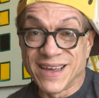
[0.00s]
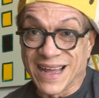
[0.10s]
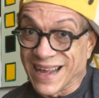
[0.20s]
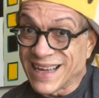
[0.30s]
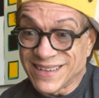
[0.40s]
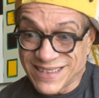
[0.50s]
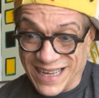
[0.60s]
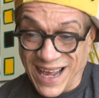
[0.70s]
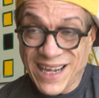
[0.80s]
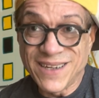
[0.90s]
I gotta
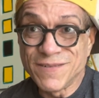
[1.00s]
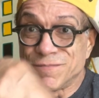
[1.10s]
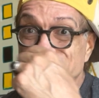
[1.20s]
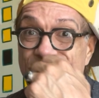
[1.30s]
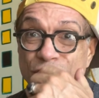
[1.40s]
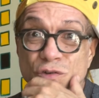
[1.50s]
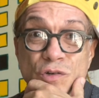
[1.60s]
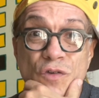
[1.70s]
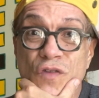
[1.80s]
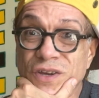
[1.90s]
say, those two
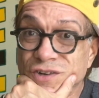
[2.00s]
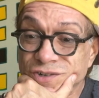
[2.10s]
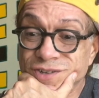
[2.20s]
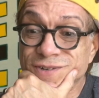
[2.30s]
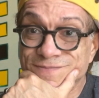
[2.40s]
new figures,